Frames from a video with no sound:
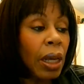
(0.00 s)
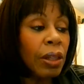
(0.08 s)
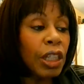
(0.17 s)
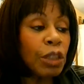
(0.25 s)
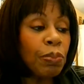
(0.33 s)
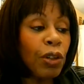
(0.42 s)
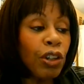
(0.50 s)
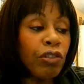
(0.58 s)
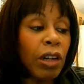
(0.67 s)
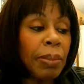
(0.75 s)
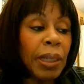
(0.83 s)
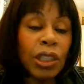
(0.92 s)
This
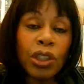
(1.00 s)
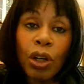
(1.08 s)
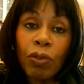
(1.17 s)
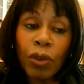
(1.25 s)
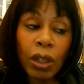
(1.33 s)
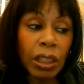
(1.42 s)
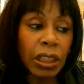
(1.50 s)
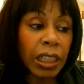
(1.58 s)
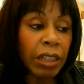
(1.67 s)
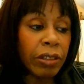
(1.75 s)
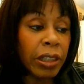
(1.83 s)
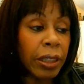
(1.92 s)
program is not
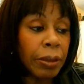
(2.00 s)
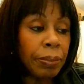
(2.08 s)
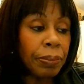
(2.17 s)
voluntary.